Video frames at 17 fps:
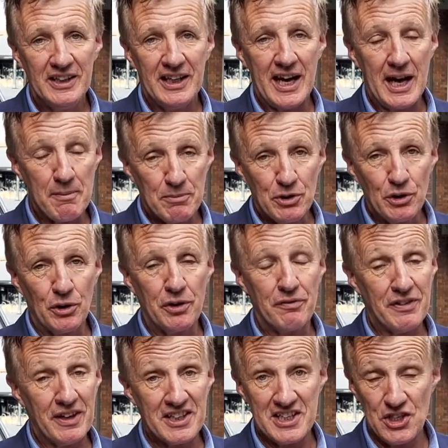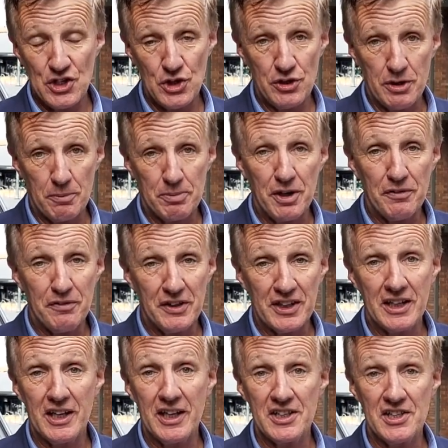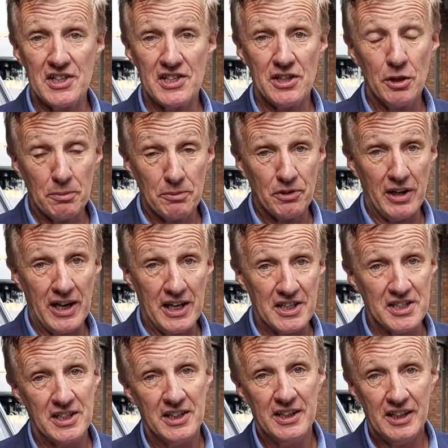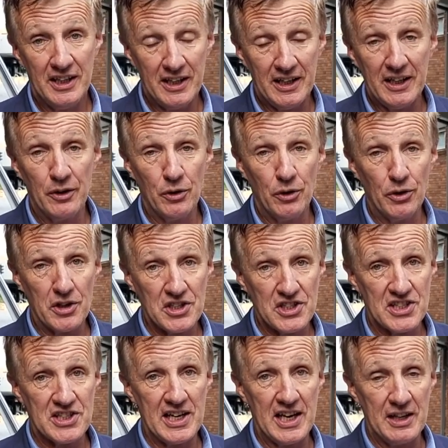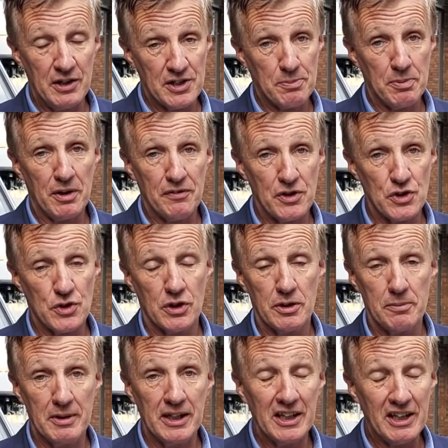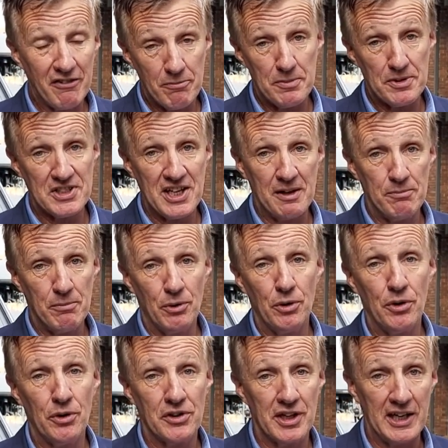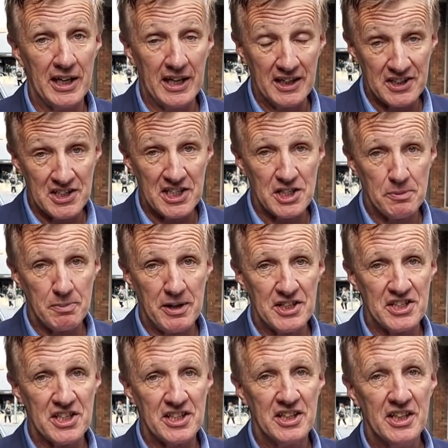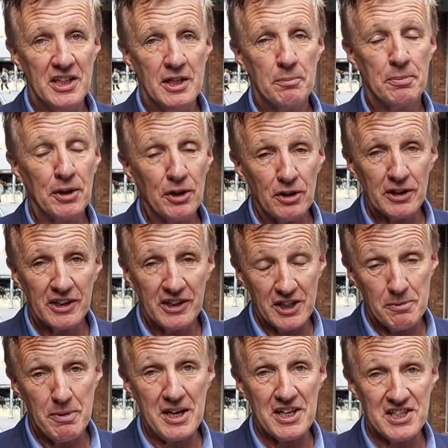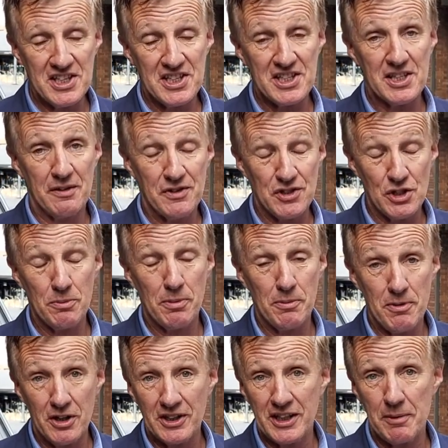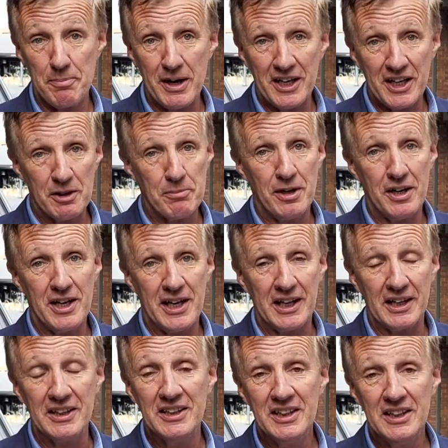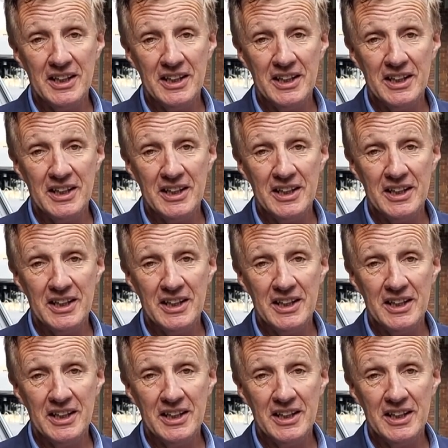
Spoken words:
Amcor, in fact, issued a profit guidance upgrade in August, saying that its profits are going to be 11% more than it anticipated, purely on the basis of supermarket panic buying.